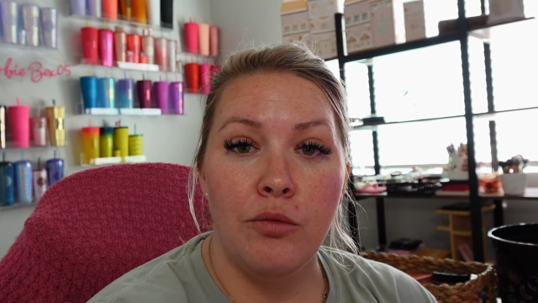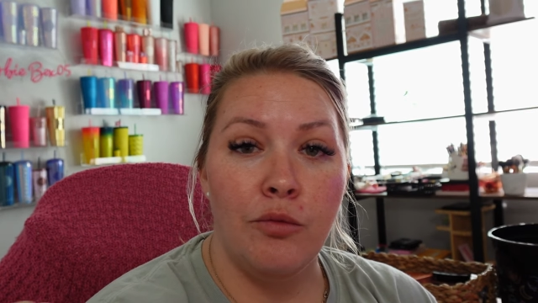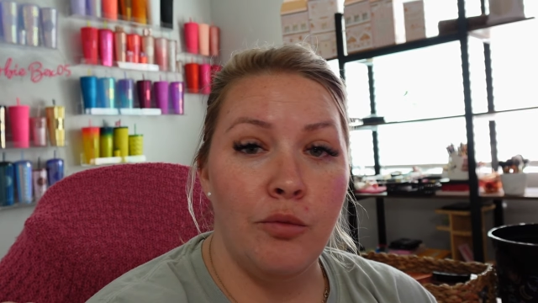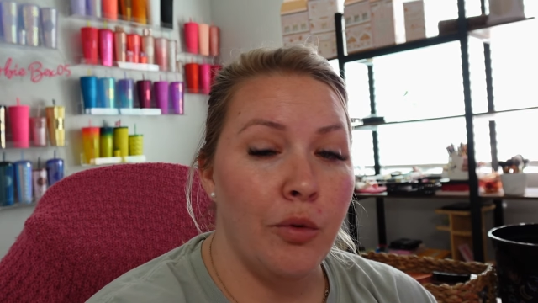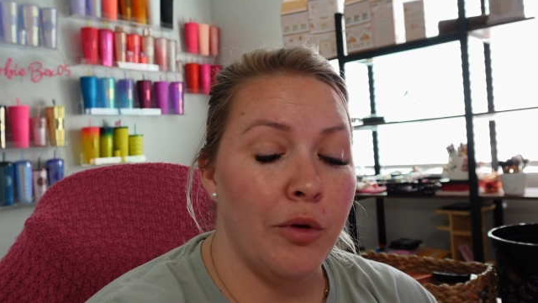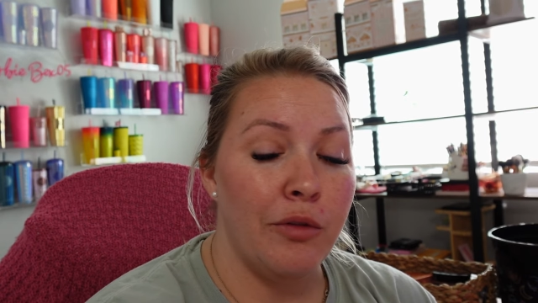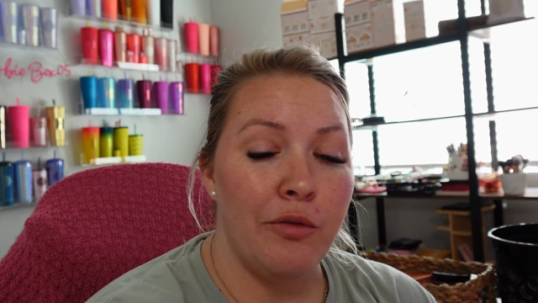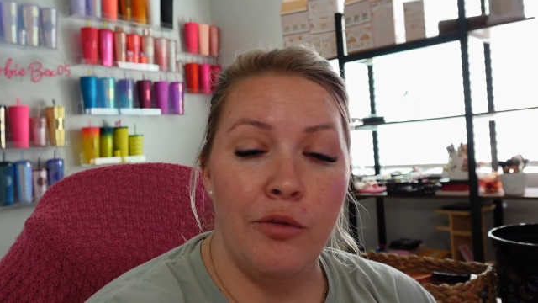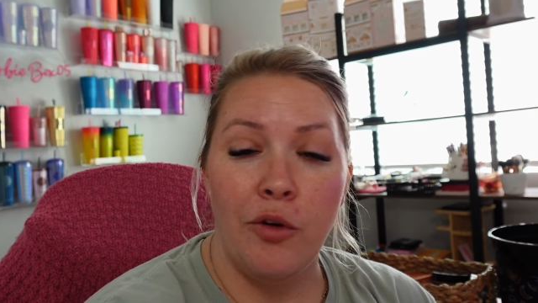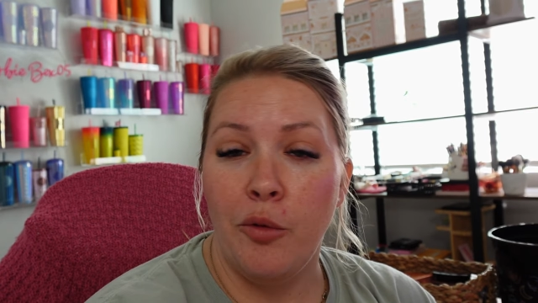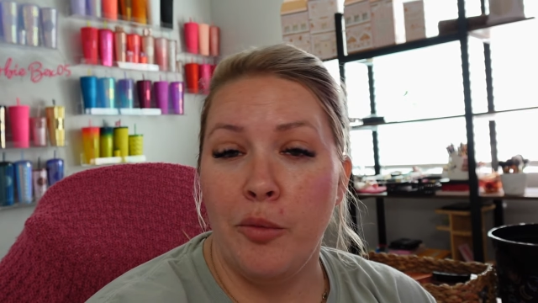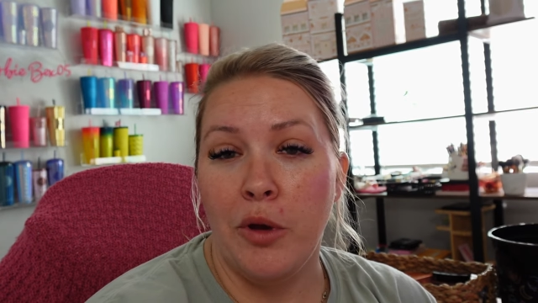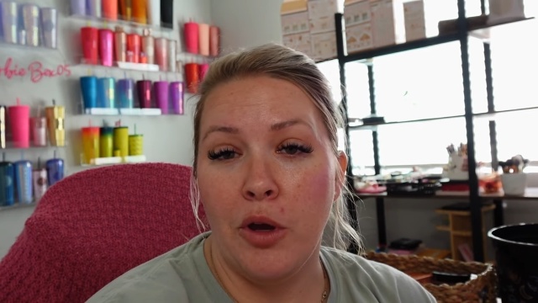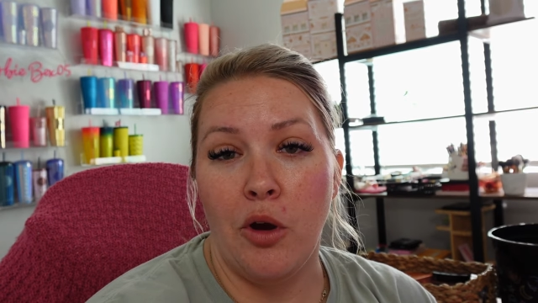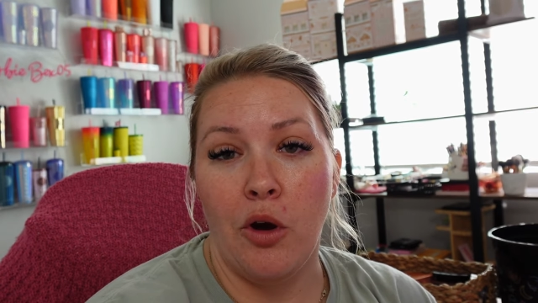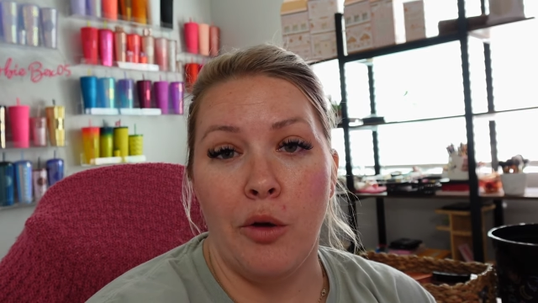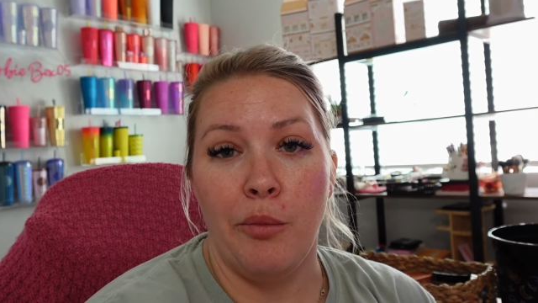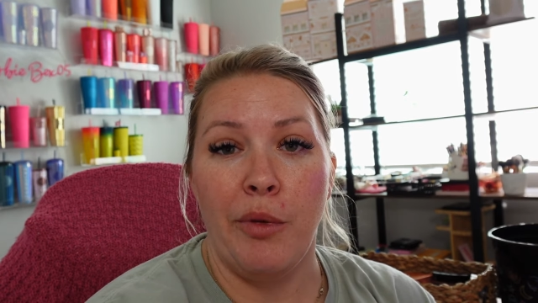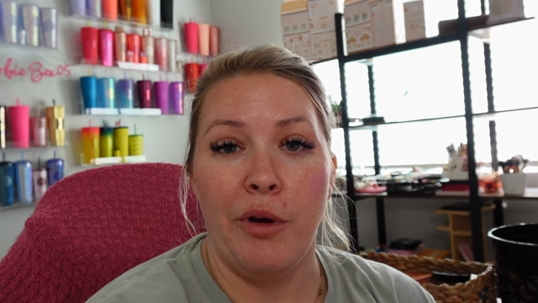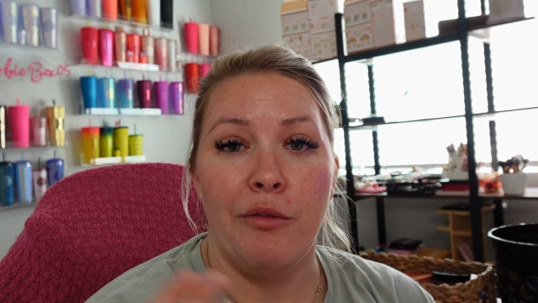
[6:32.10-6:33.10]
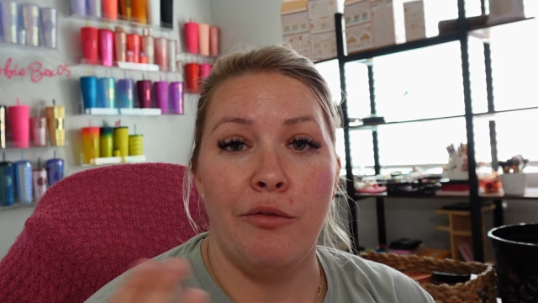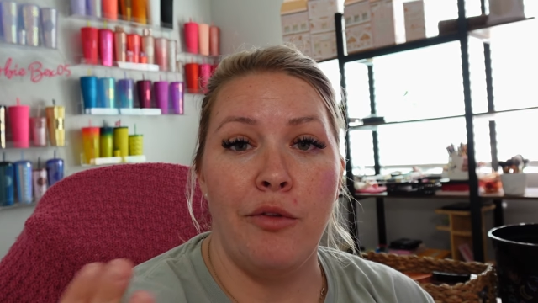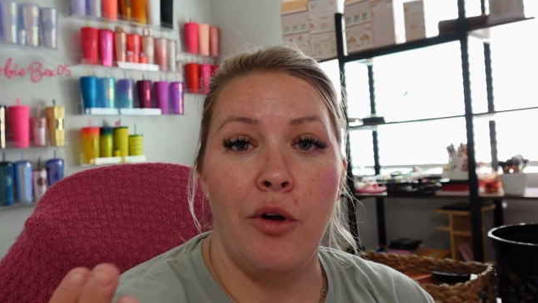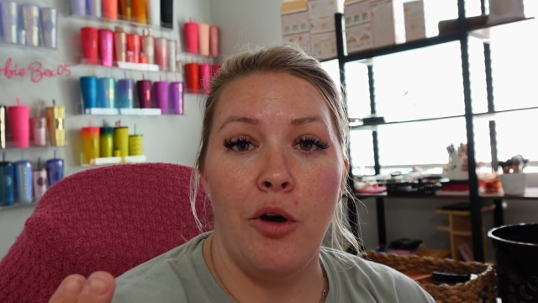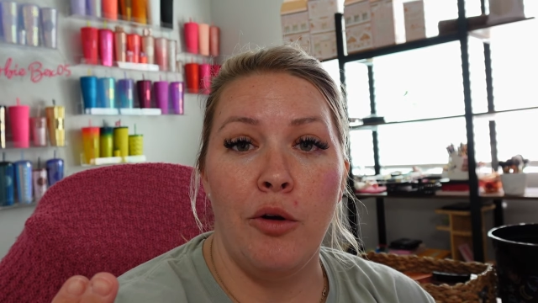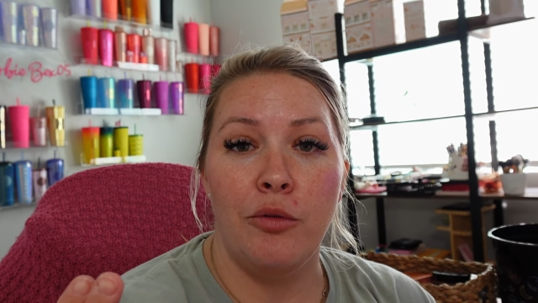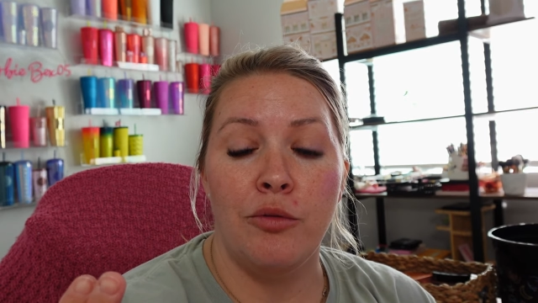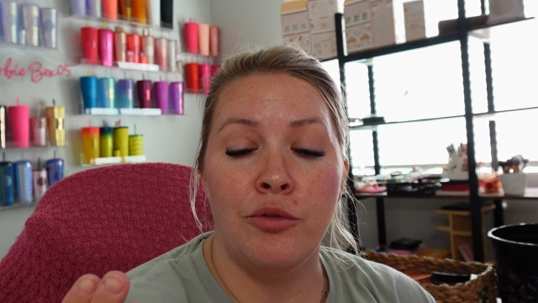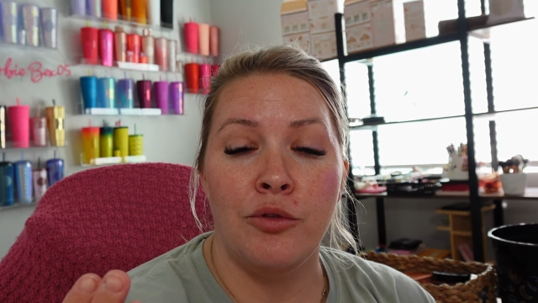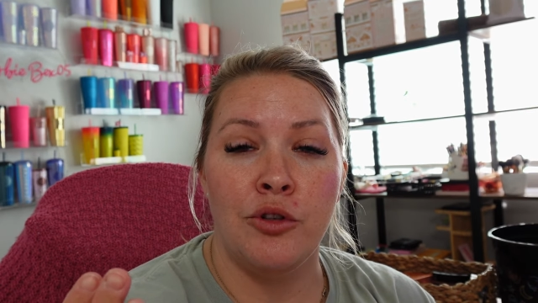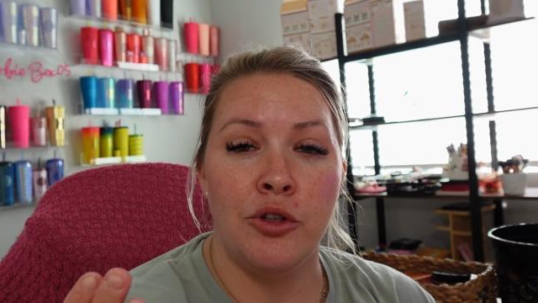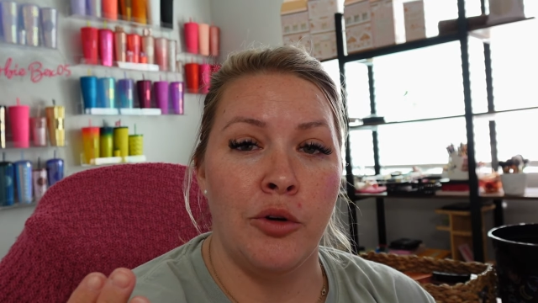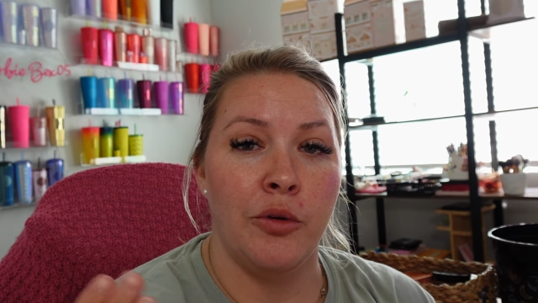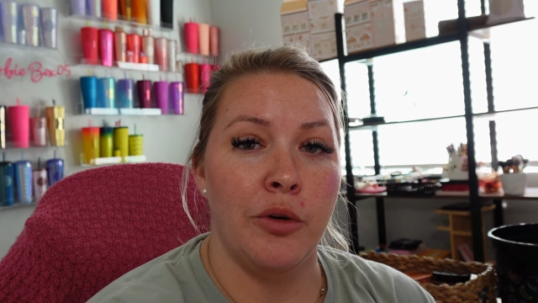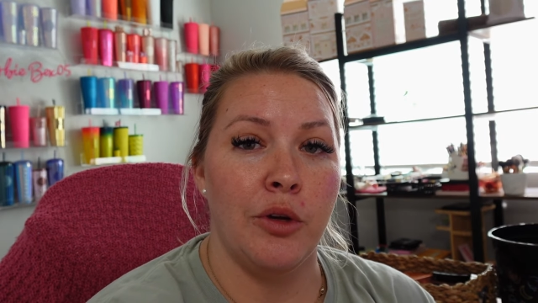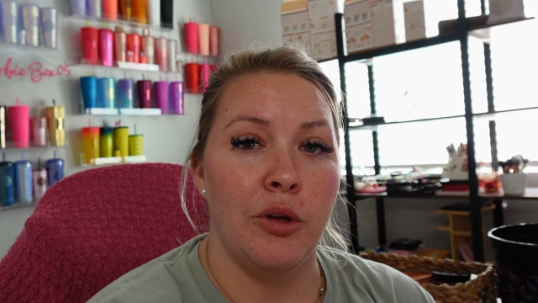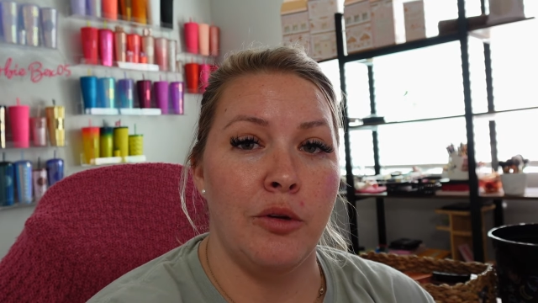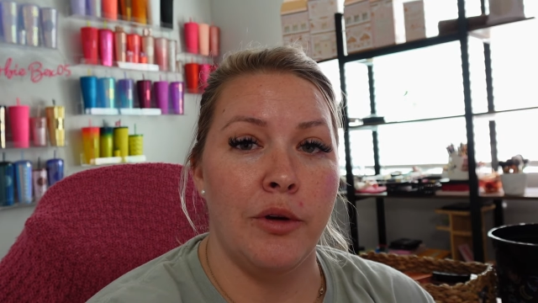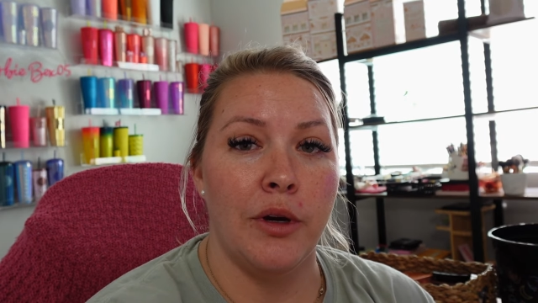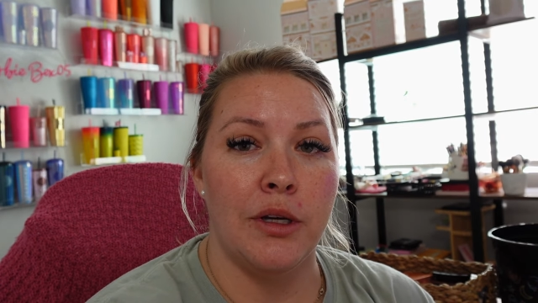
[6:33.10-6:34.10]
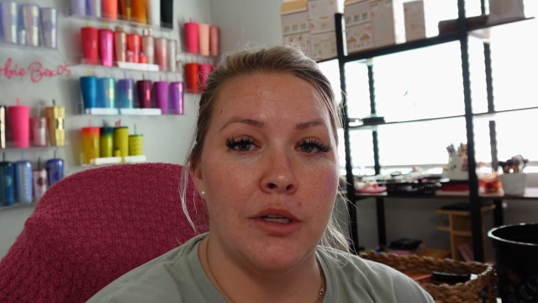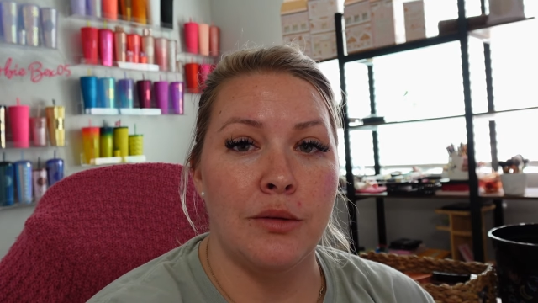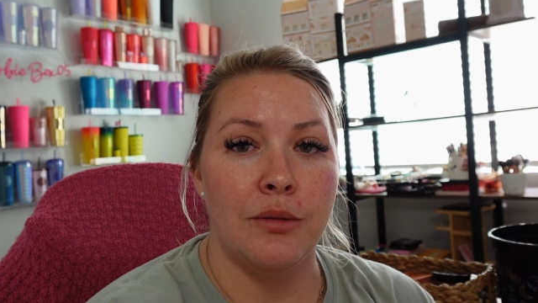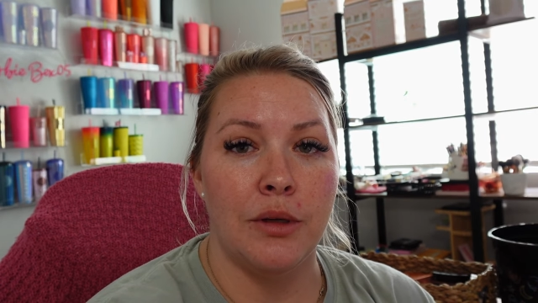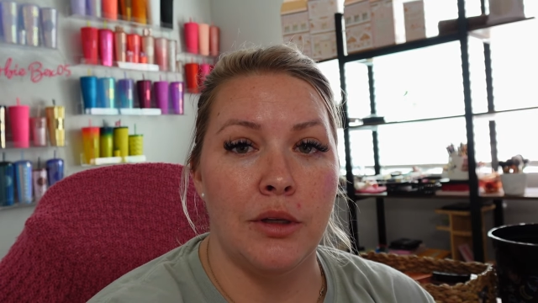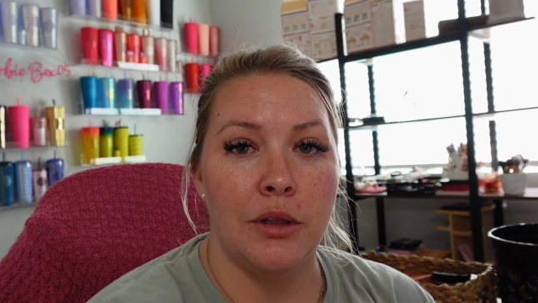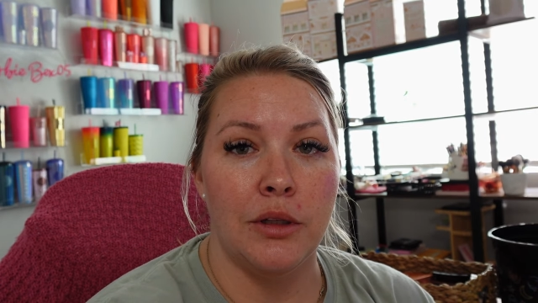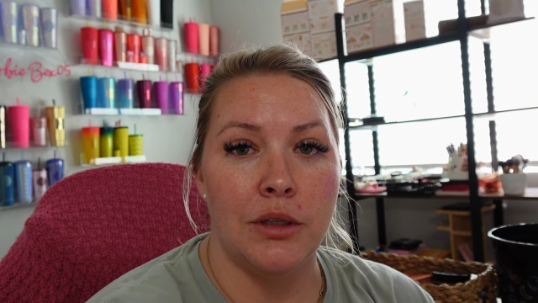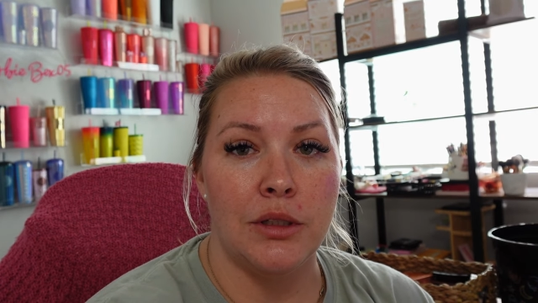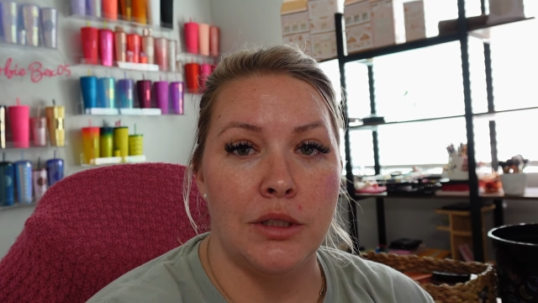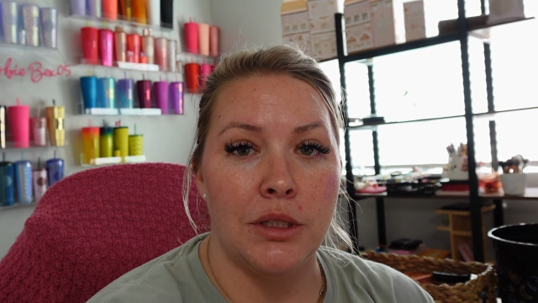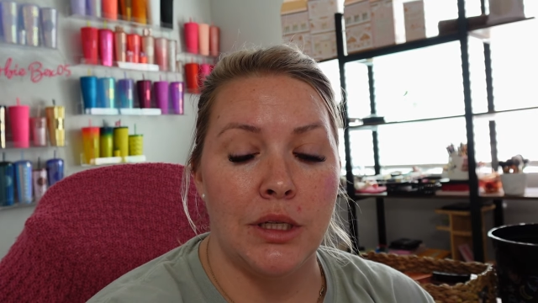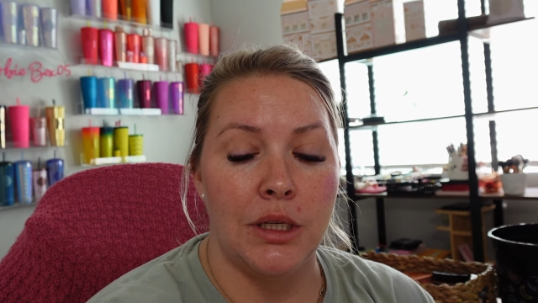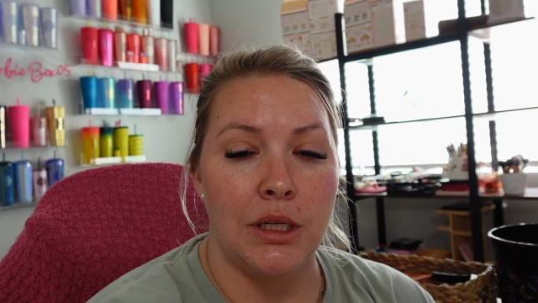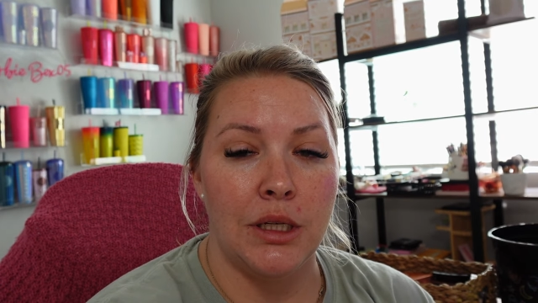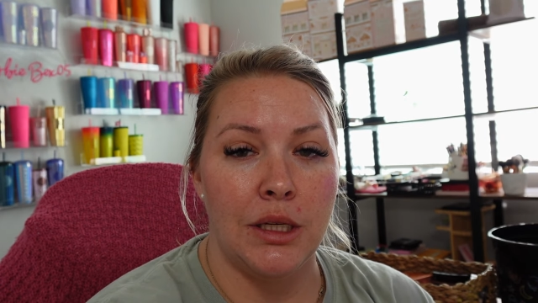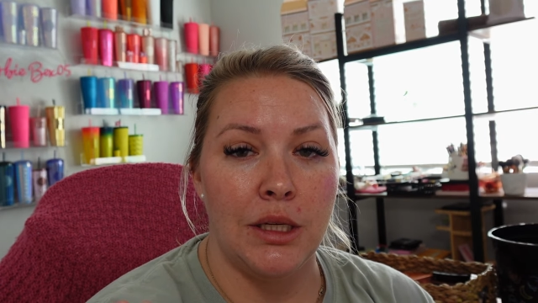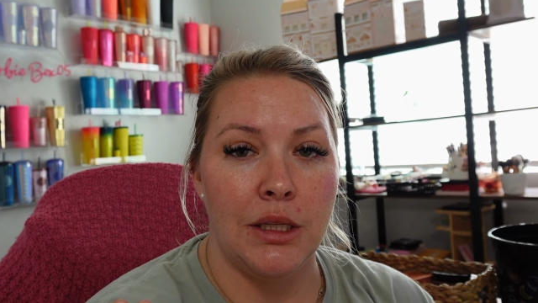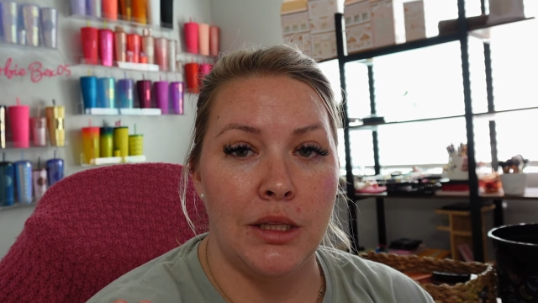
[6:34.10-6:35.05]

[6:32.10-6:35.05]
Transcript: with filming on my phone, showing you guys what it looks like